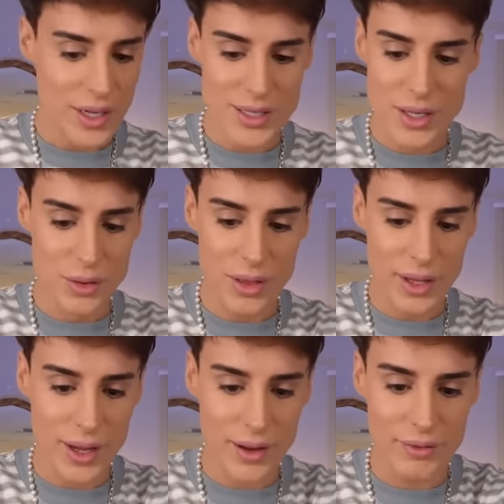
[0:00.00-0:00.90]
because I don't
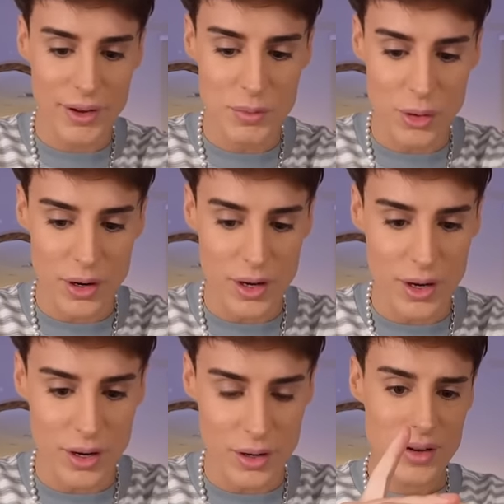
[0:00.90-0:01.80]
think I can fit more in
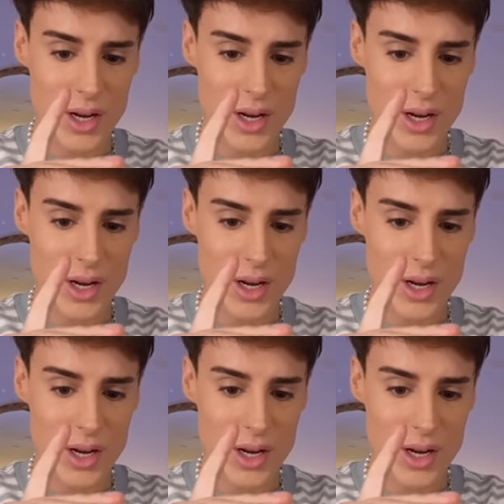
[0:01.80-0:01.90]
here.